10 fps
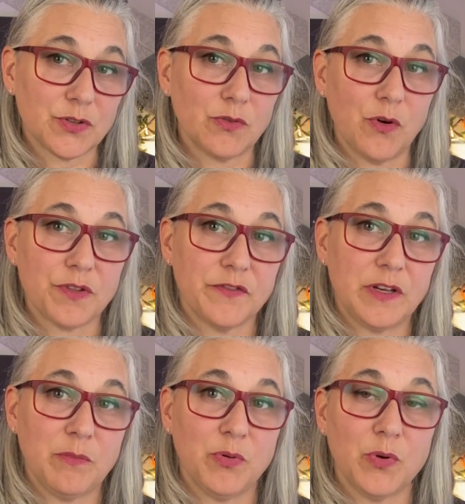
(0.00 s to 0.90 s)
the growth of an
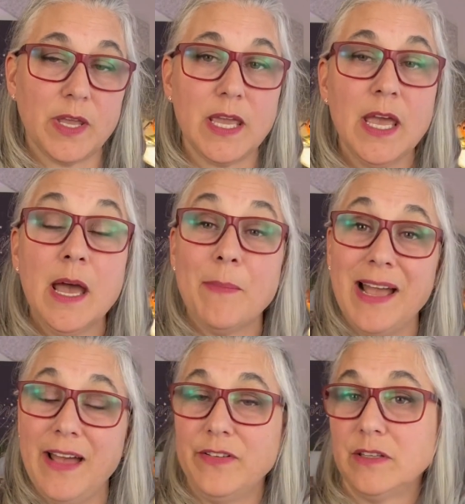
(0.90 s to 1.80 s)
employee by
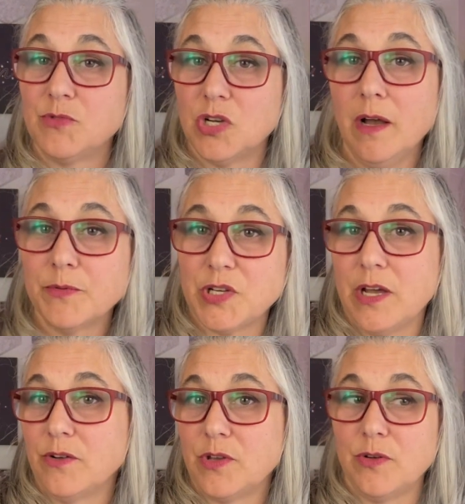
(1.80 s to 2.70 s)
having them job
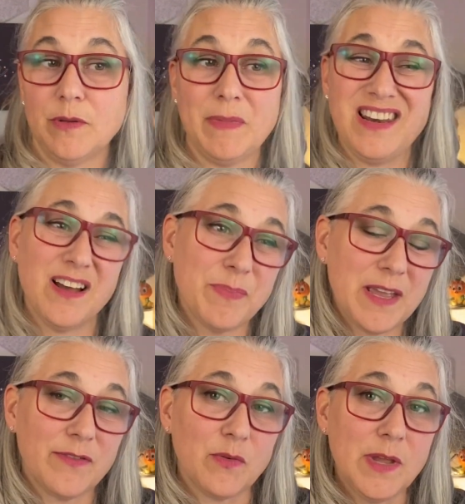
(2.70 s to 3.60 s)
shadow you it may not be
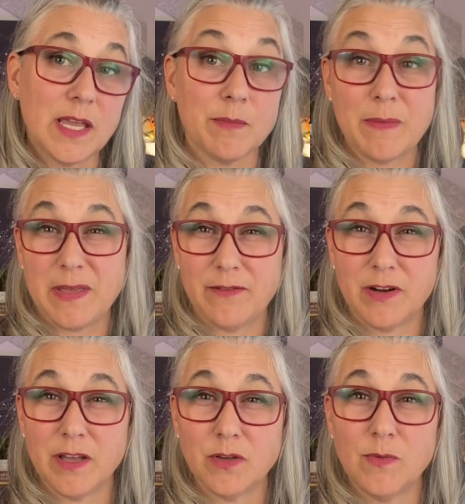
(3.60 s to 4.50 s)
every week it might be
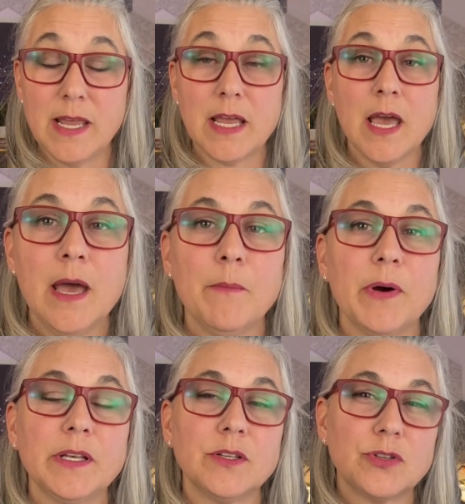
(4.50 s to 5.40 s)
every other week
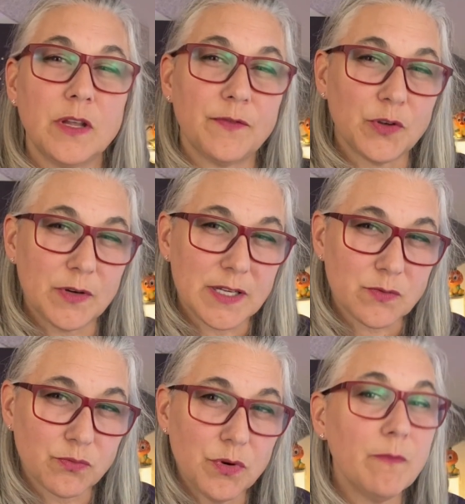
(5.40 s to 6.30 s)
but if there is
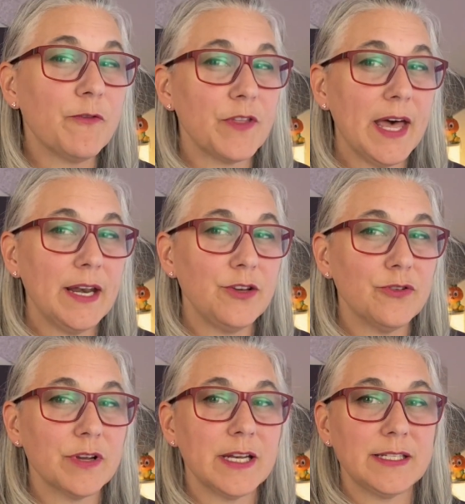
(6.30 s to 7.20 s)
room for that in your
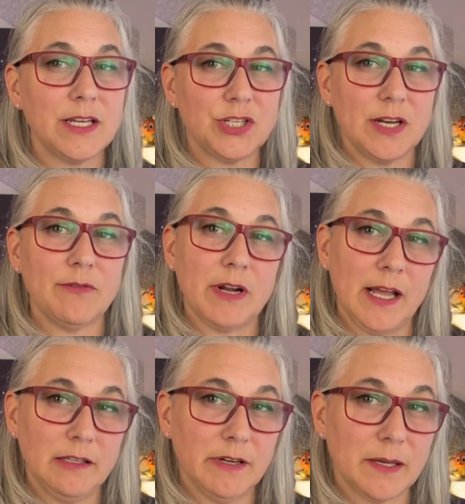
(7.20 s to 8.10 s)
organization i would
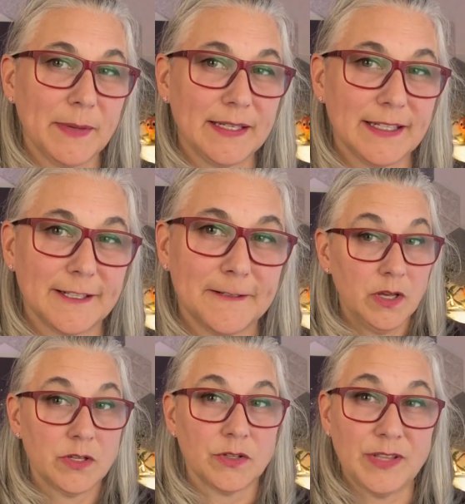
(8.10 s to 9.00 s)
highly recommend it
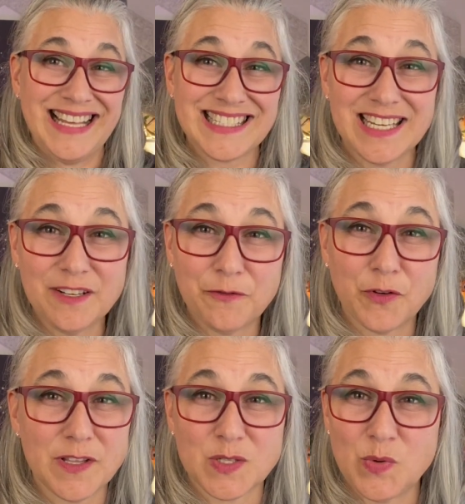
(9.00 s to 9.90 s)
so that's it
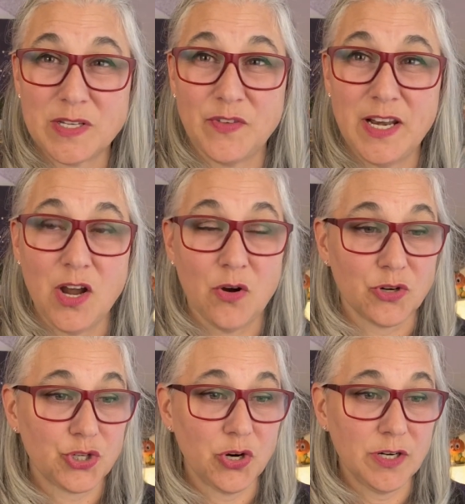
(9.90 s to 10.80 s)
for this week's video.
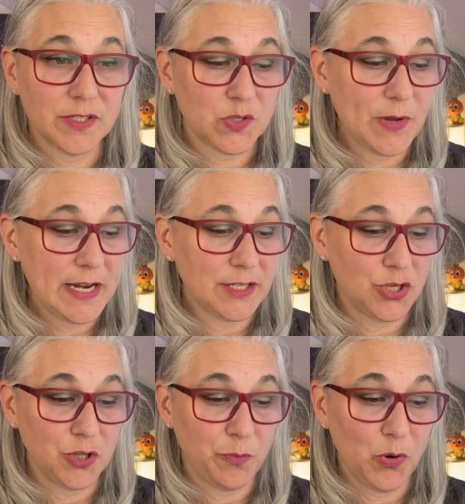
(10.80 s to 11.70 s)
Short, sweet,
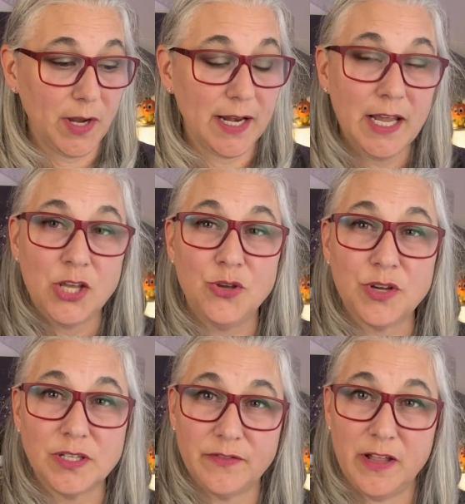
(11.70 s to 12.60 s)
to the point. You
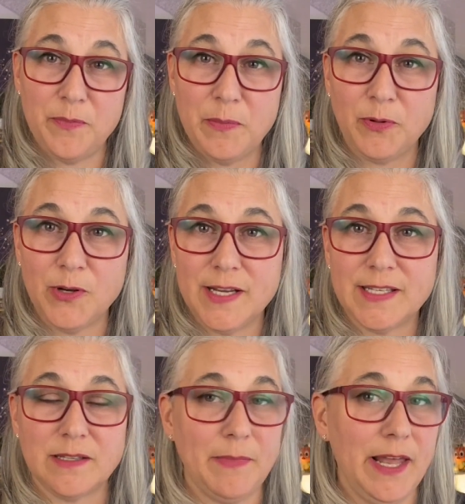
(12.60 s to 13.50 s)
can develop employees
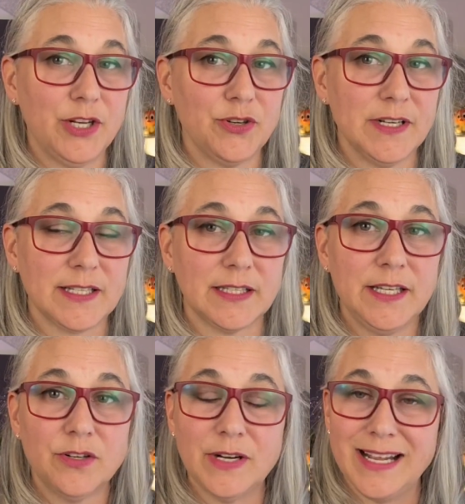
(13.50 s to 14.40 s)
as a manager and as a
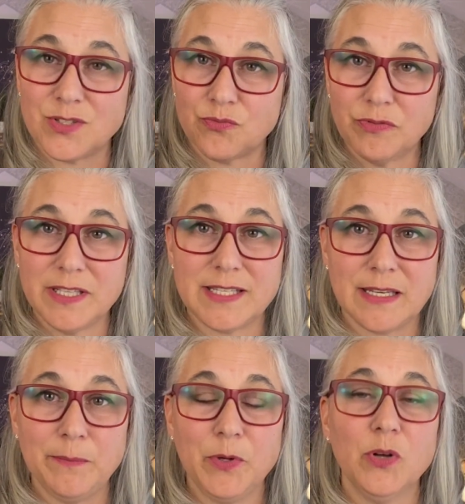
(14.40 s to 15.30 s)
leader. It's really
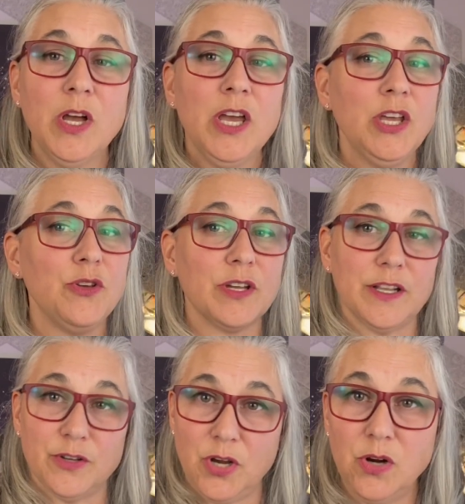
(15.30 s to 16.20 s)
simple. You can
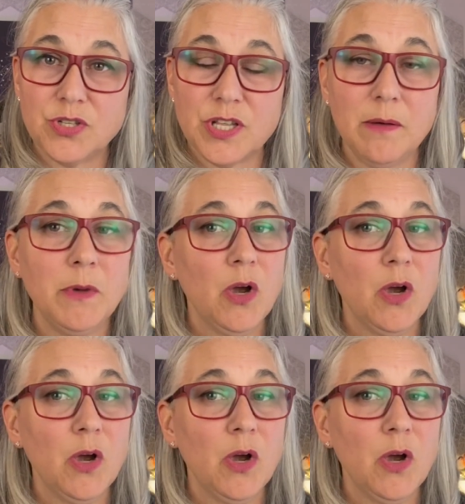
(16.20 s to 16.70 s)
either coach them